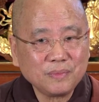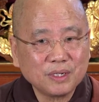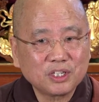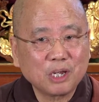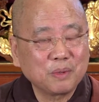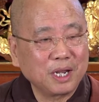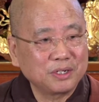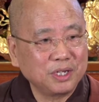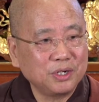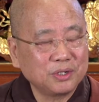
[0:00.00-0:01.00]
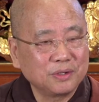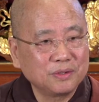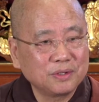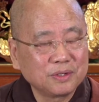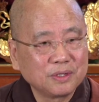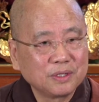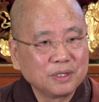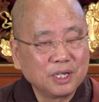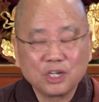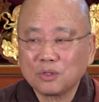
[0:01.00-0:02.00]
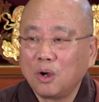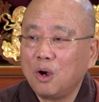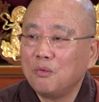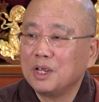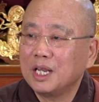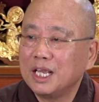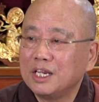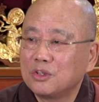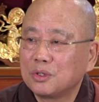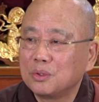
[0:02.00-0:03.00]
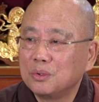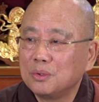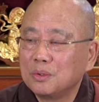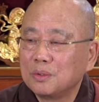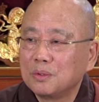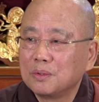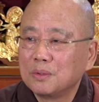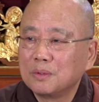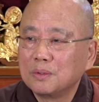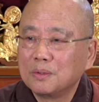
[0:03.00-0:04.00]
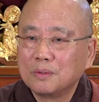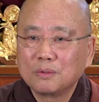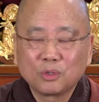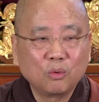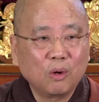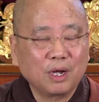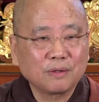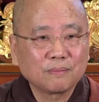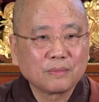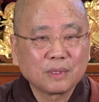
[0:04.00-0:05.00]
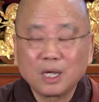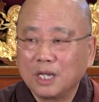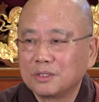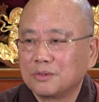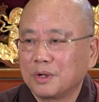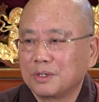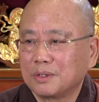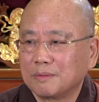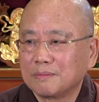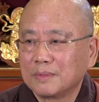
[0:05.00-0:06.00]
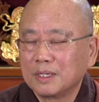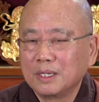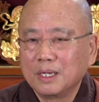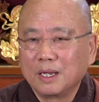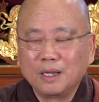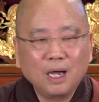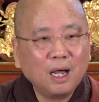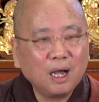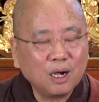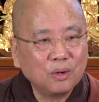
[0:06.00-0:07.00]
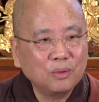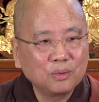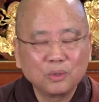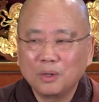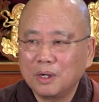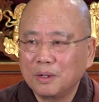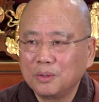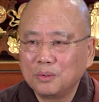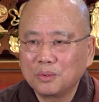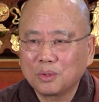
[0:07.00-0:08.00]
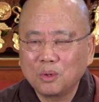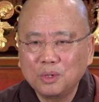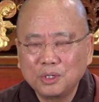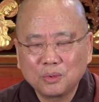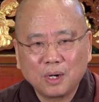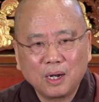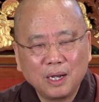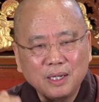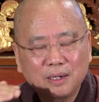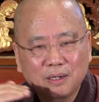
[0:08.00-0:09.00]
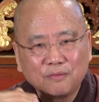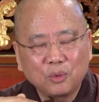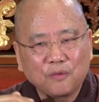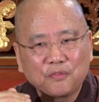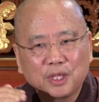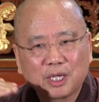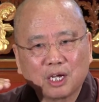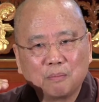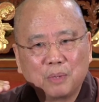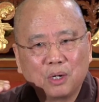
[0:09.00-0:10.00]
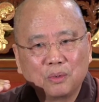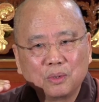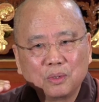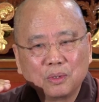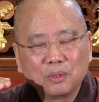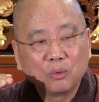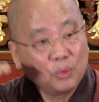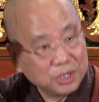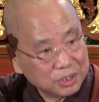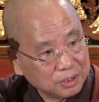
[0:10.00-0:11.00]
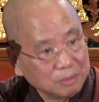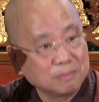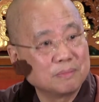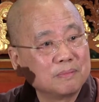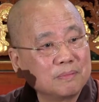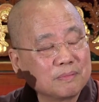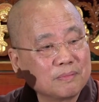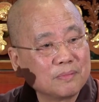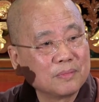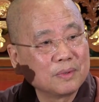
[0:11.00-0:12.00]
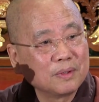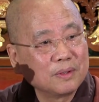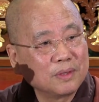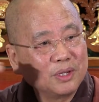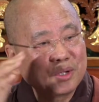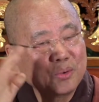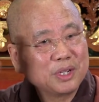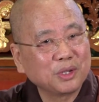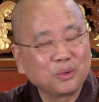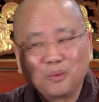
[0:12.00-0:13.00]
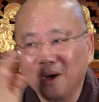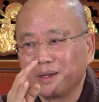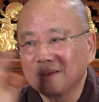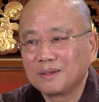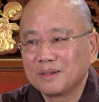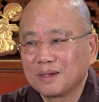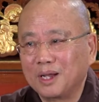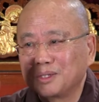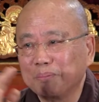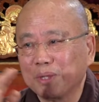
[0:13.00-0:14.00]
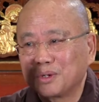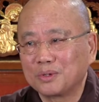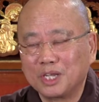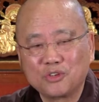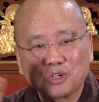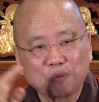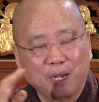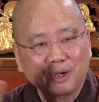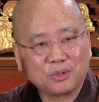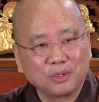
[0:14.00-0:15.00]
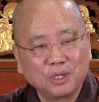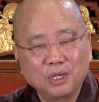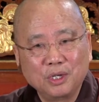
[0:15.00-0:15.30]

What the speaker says: civilizations, is all related to what? Concentration. Now, you go into a higher level of thinking about wisdom. Then you're going into what? Contemplation, introspection.